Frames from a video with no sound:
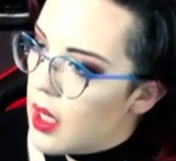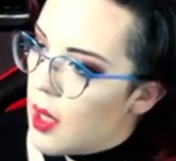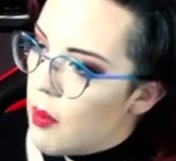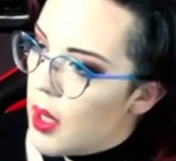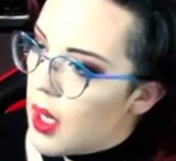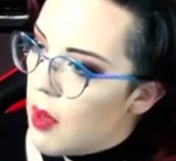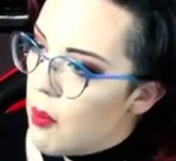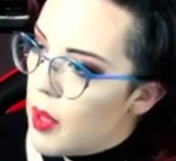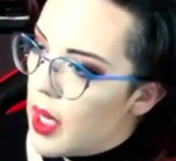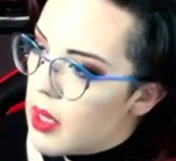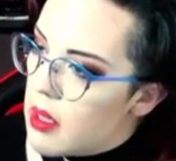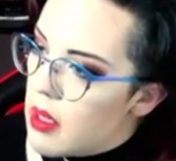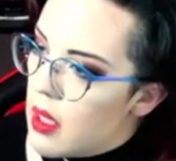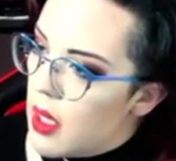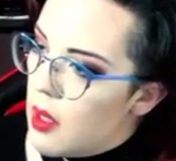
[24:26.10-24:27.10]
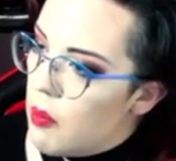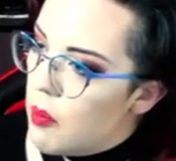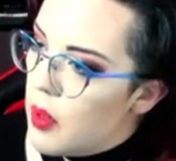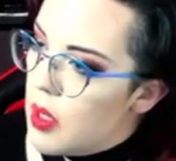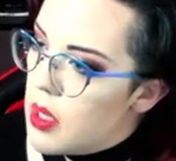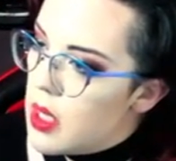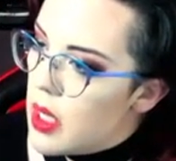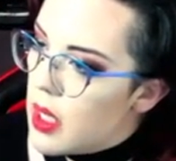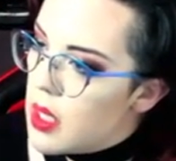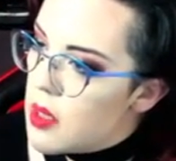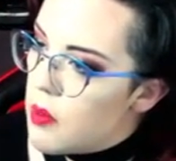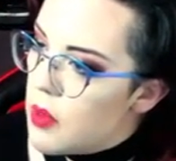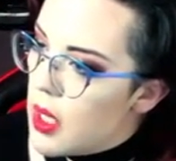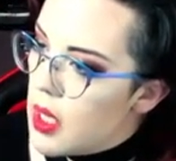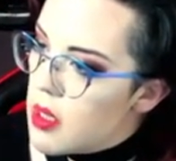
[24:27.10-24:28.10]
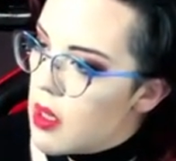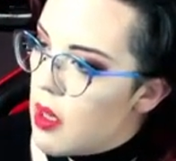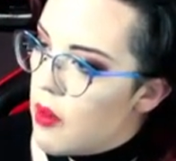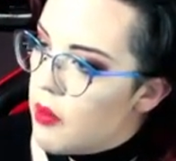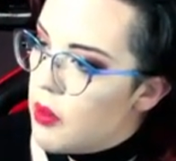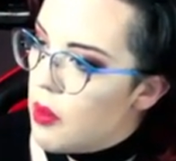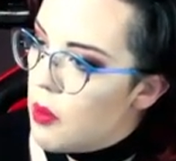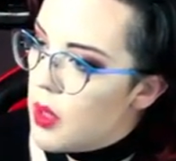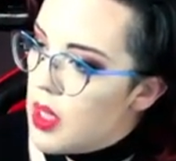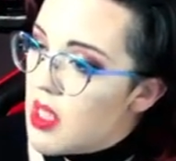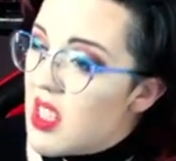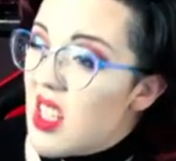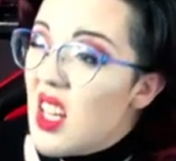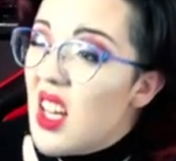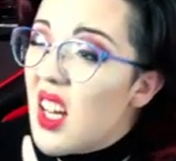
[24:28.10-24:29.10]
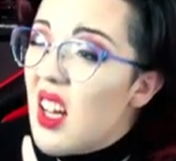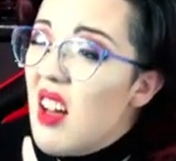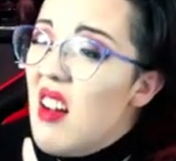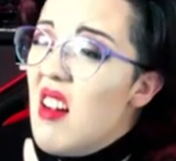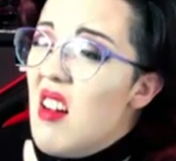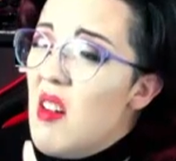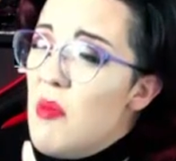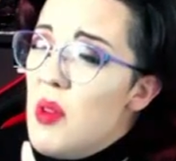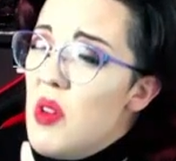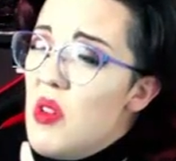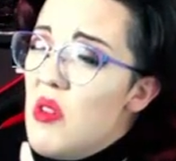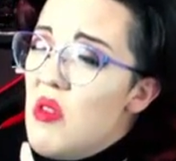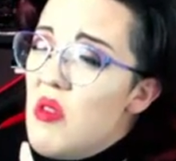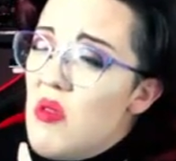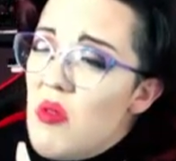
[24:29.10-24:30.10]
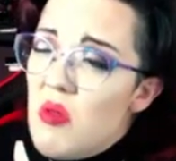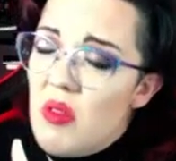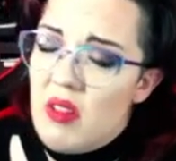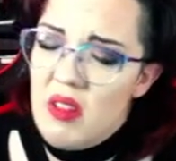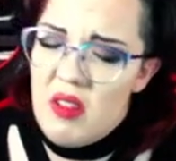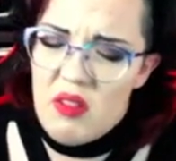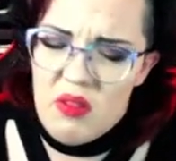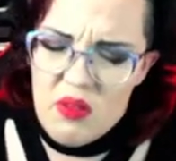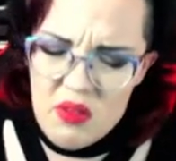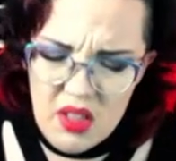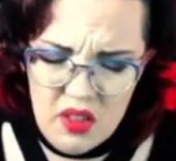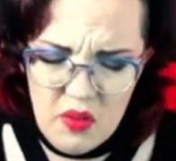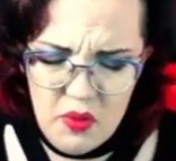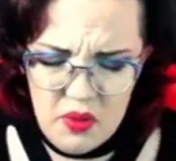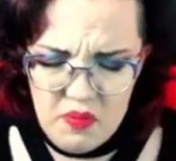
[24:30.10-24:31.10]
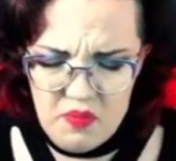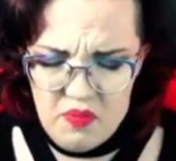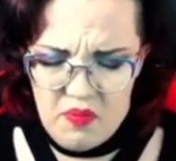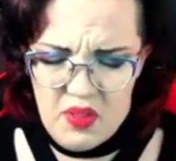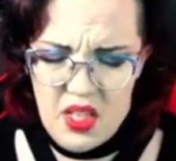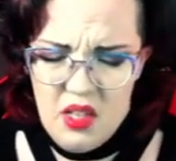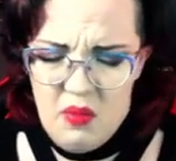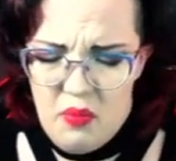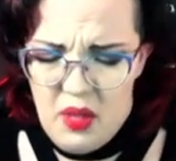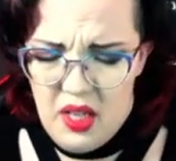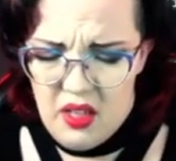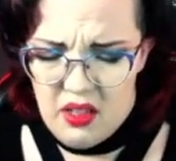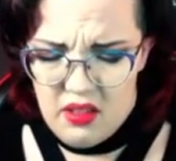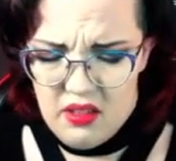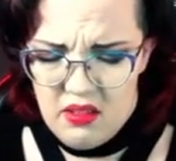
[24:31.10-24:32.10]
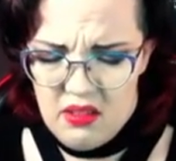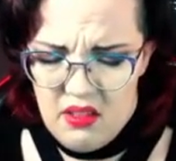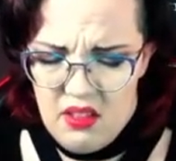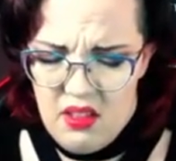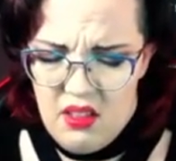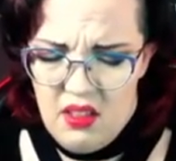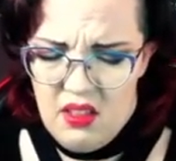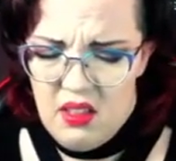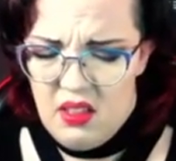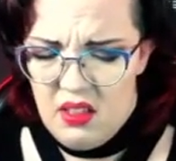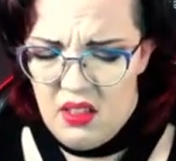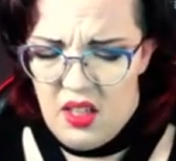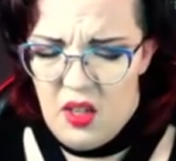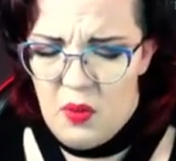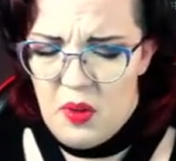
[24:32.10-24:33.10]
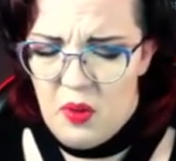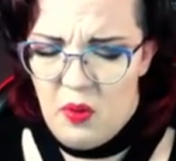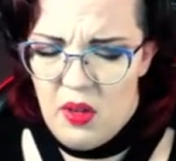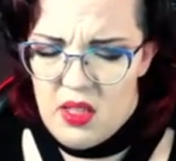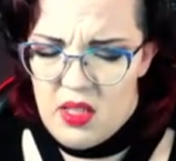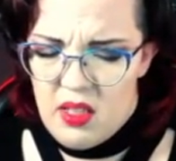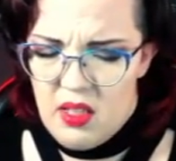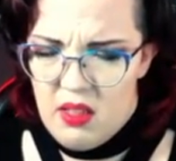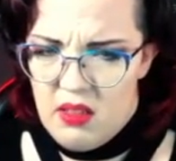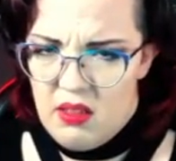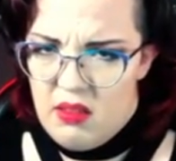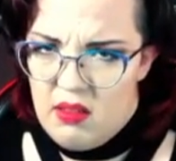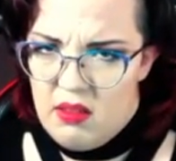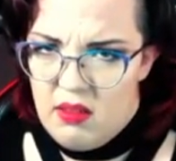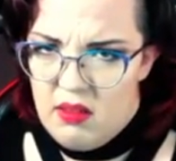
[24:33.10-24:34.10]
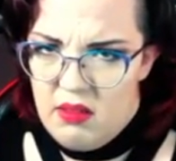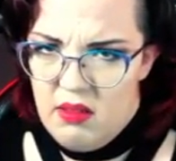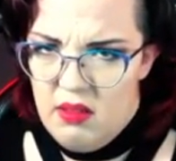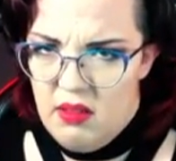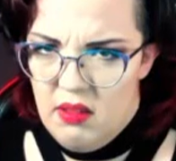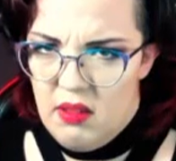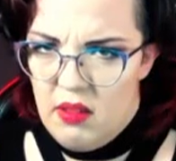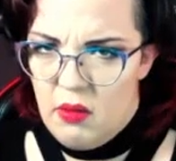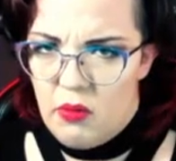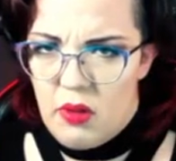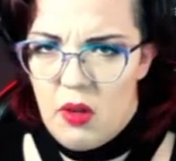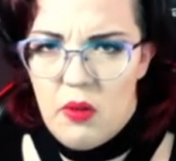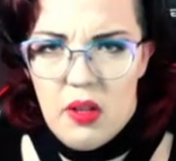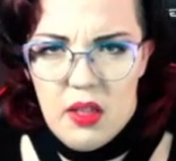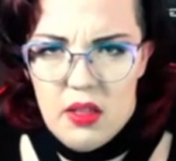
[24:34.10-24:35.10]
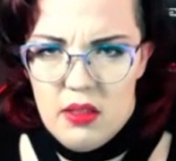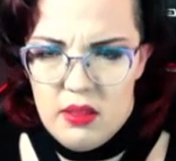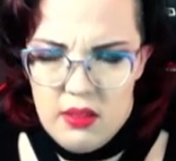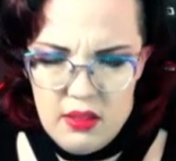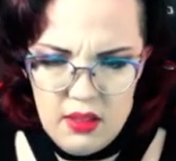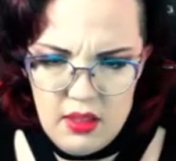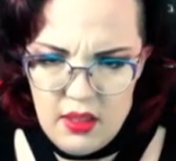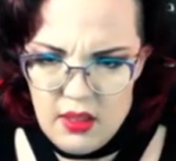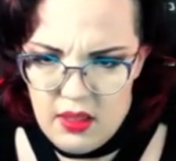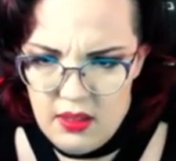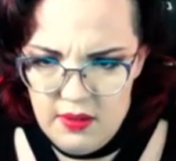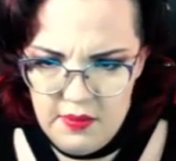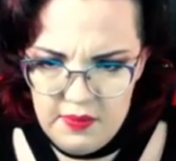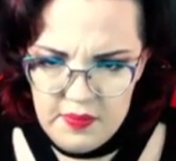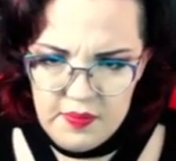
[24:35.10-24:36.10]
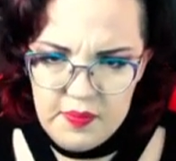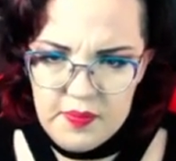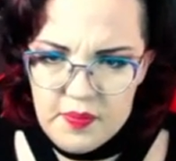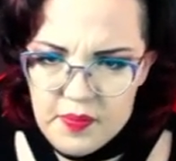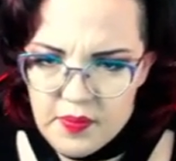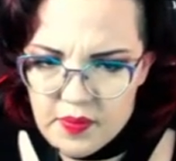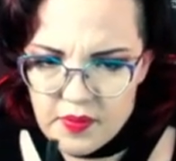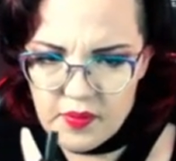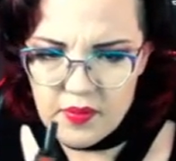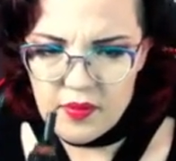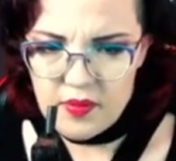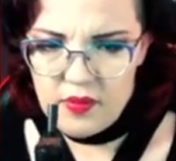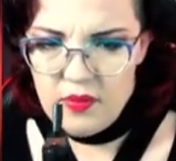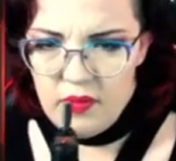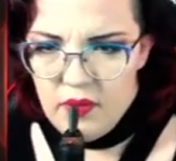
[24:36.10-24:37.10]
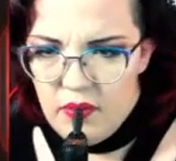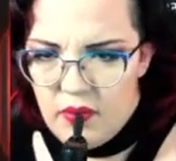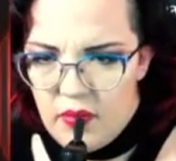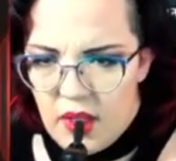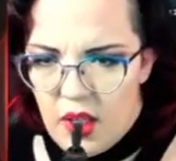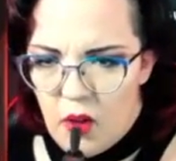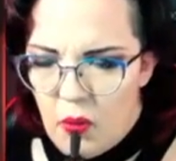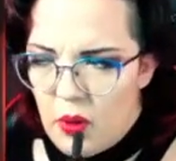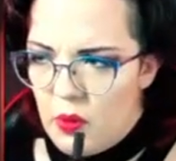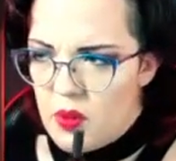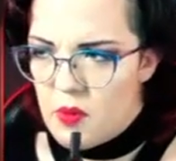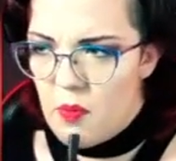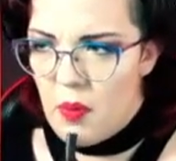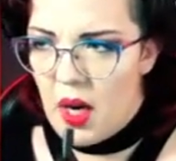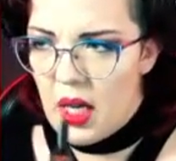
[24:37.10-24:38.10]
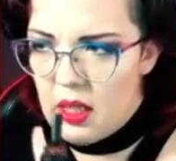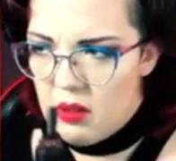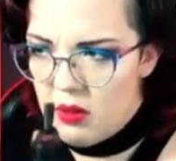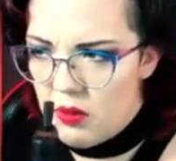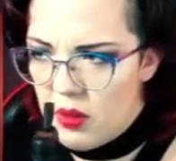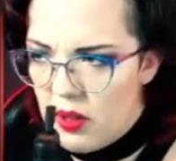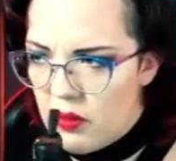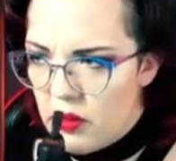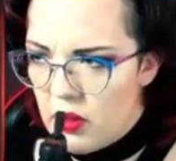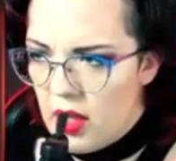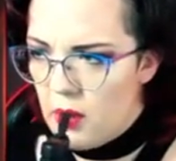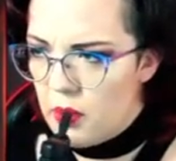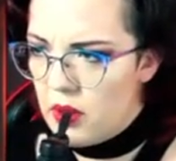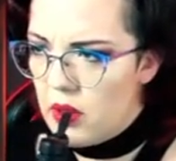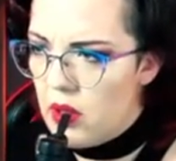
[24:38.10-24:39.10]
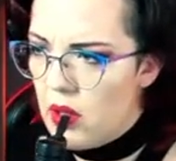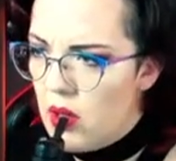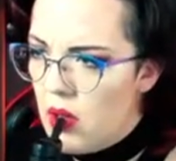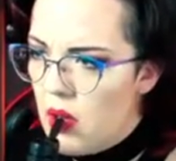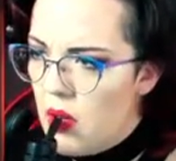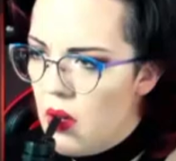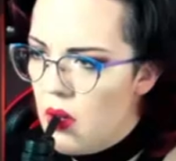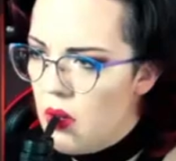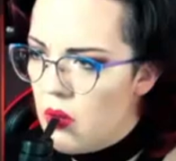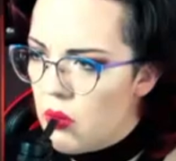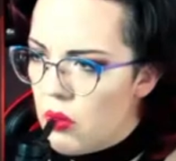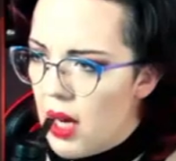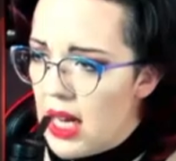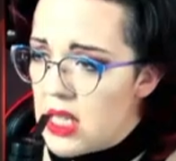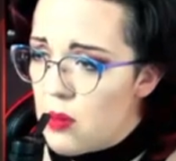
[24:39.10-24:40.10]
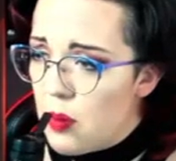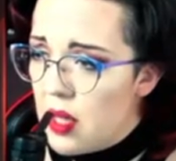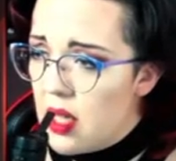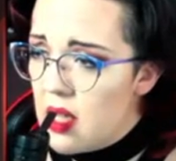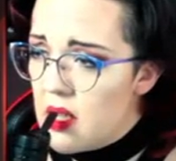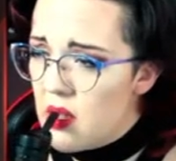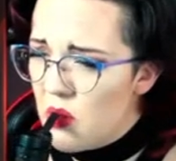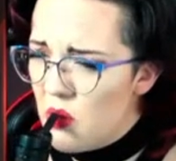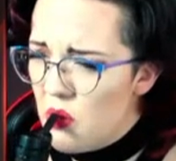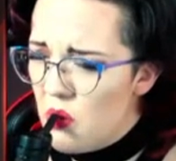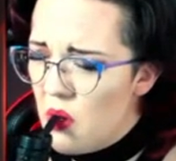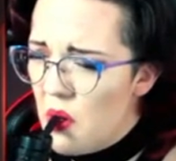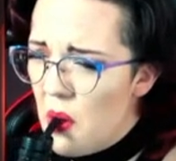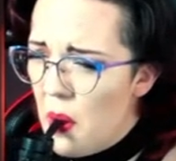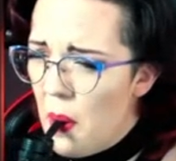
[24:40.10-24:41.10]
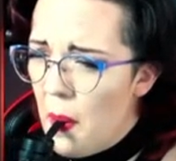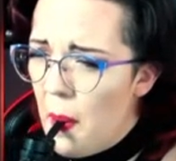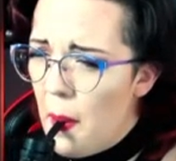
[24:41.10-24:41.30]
I think I might come back tonight. Been taking some days off due to being sick. Oh, boo. Oh, I hope you're getting better. I hope it wasn't the Rona. I hope it was mild, whatever happened. Raspiness, ooh.